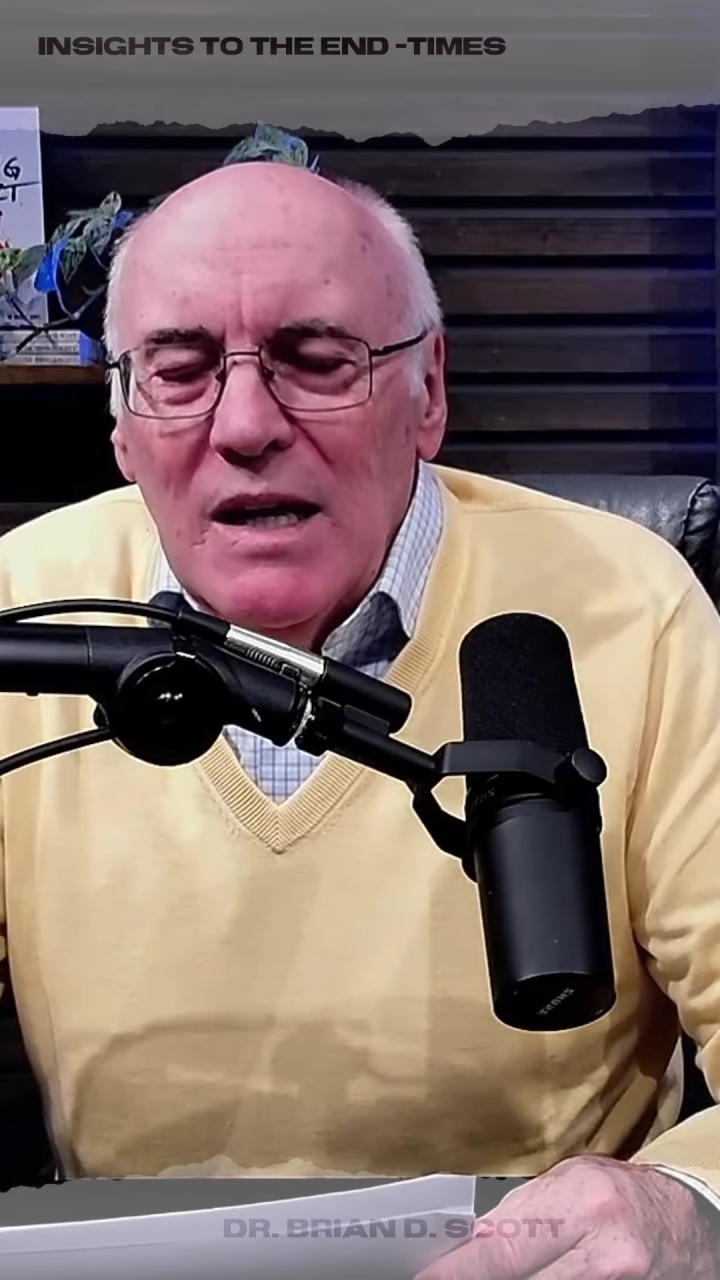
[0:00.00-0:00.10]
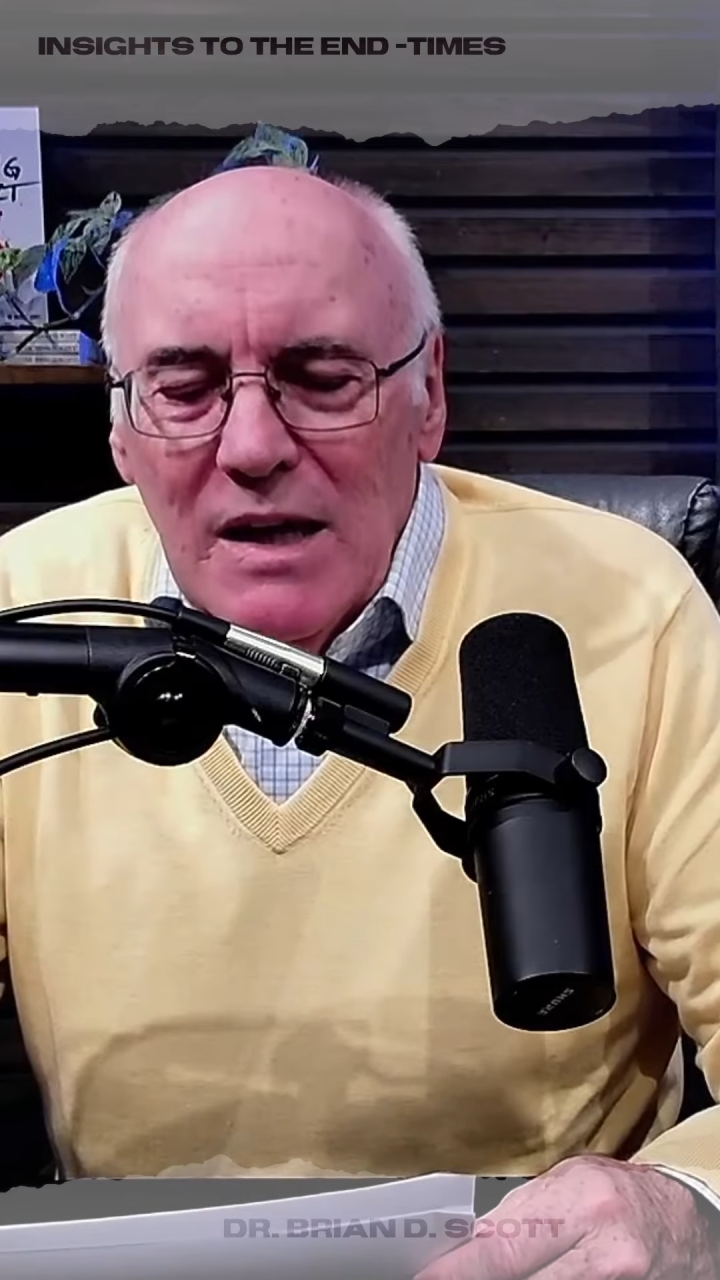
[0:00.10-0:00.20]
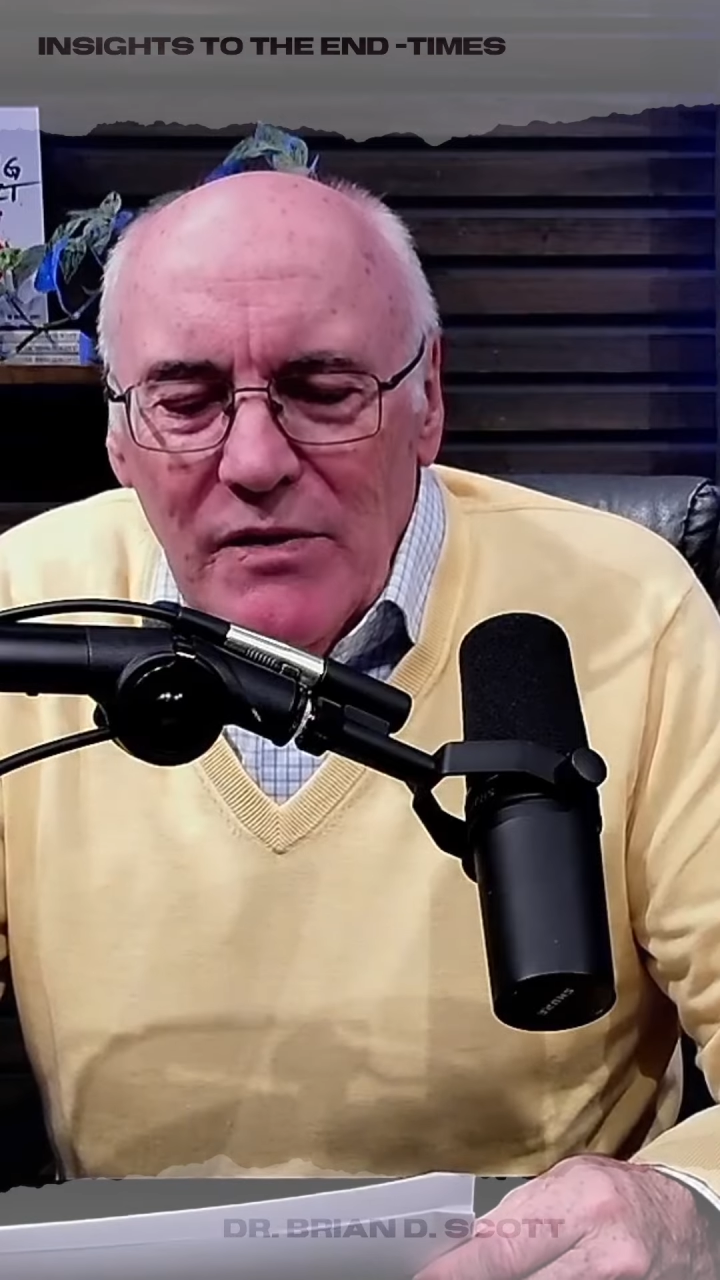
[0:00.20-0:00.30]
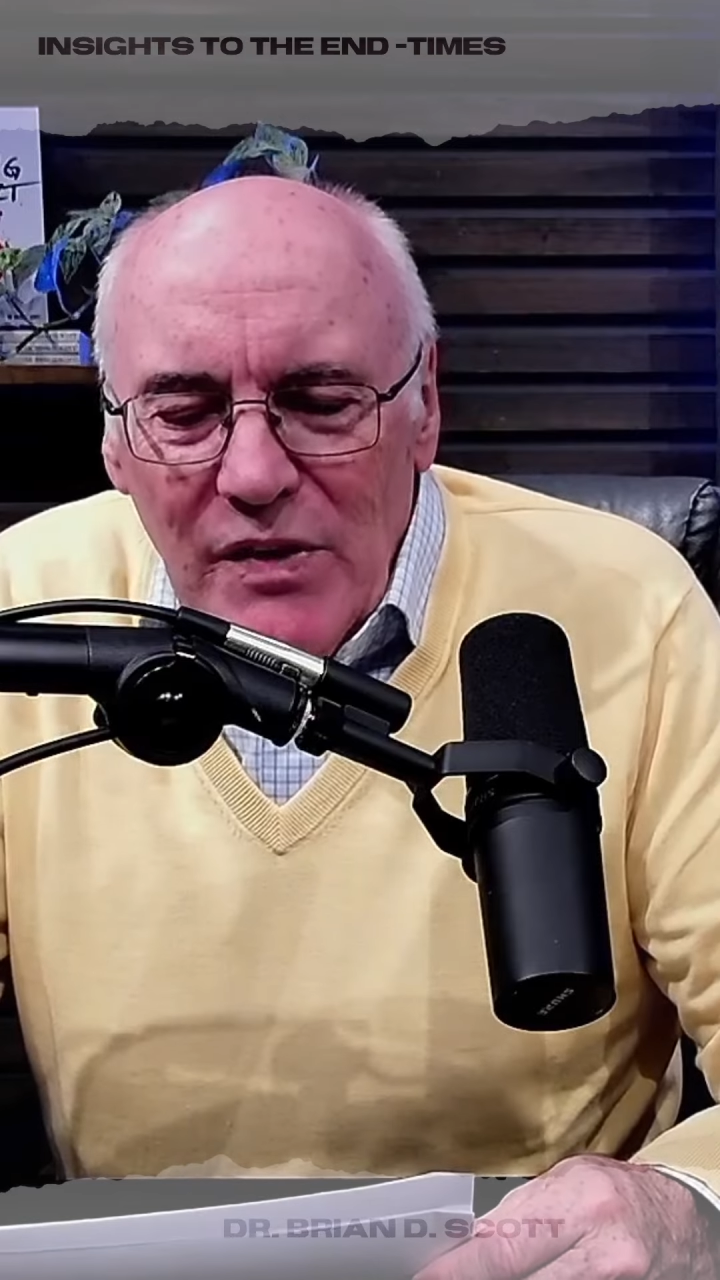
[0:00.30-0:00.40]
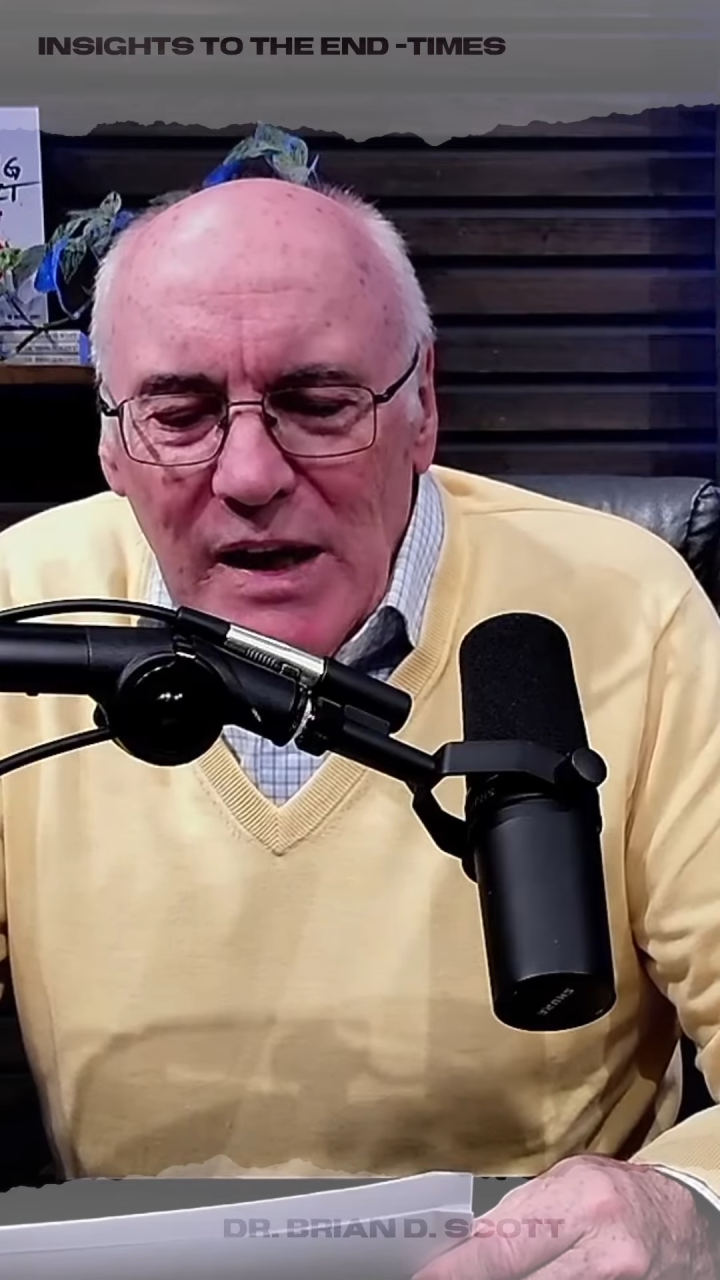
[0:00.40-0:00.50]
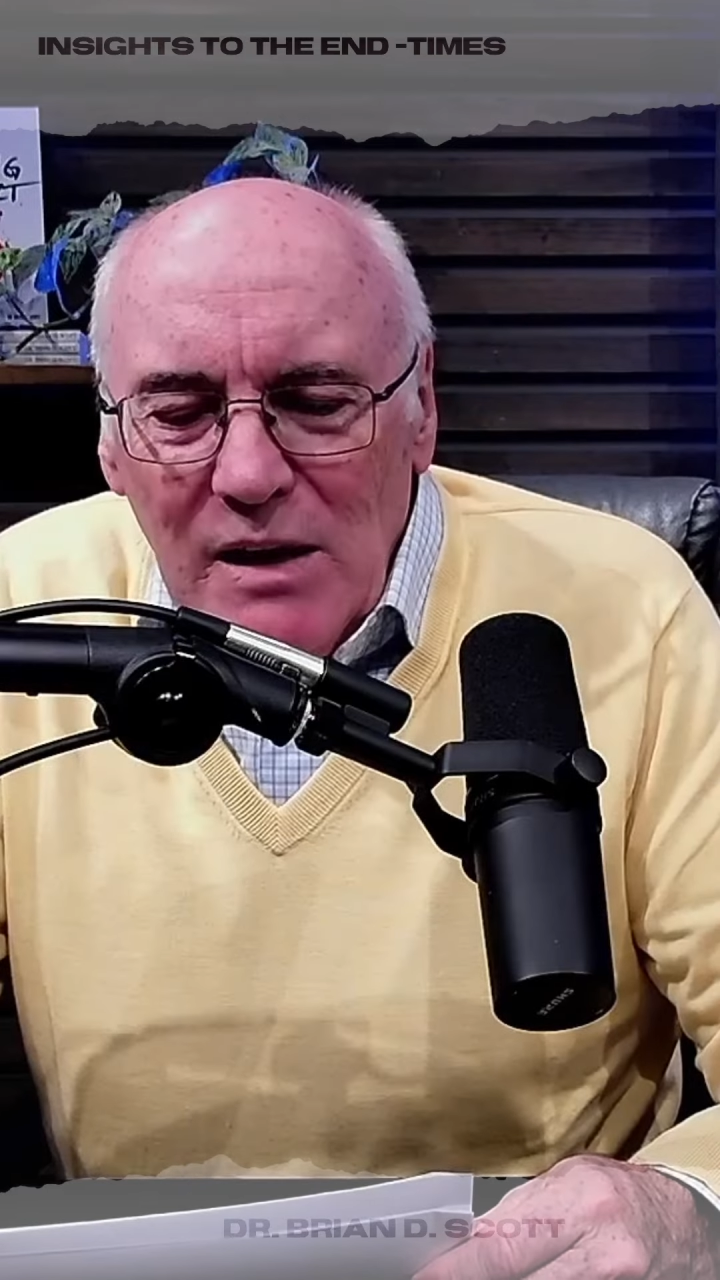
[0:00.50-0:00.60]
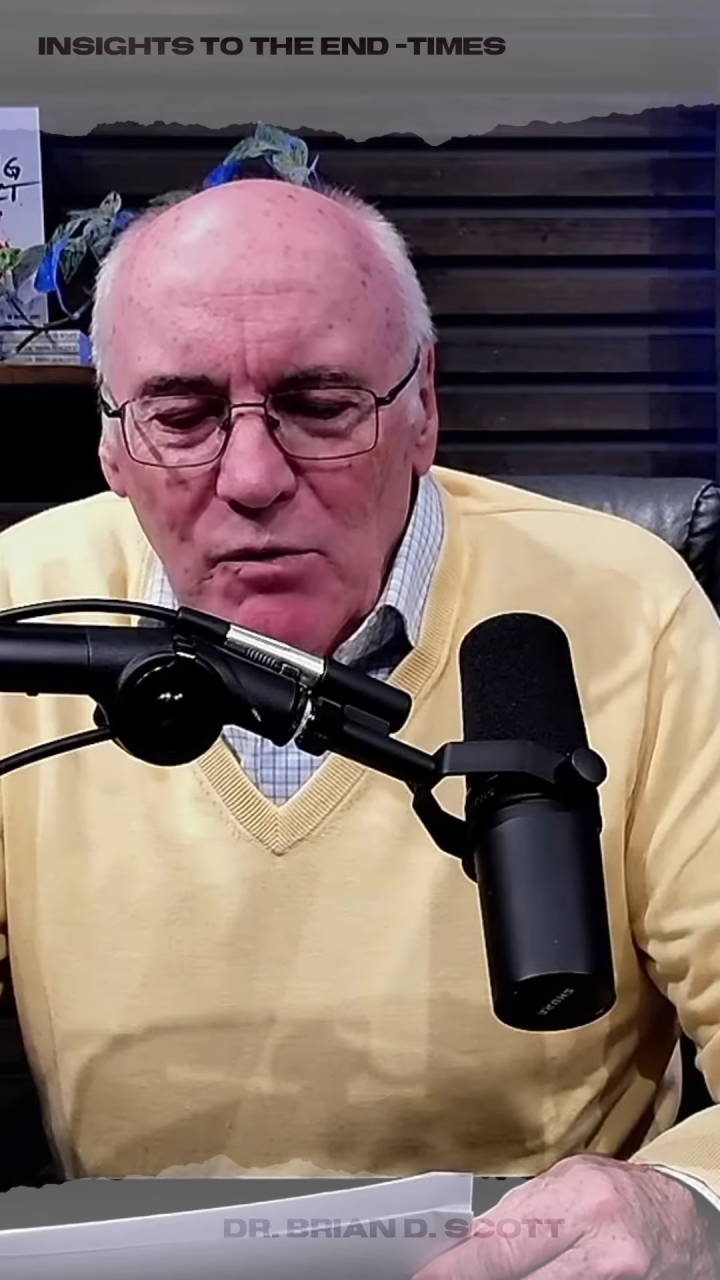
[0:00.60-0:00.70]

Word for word: They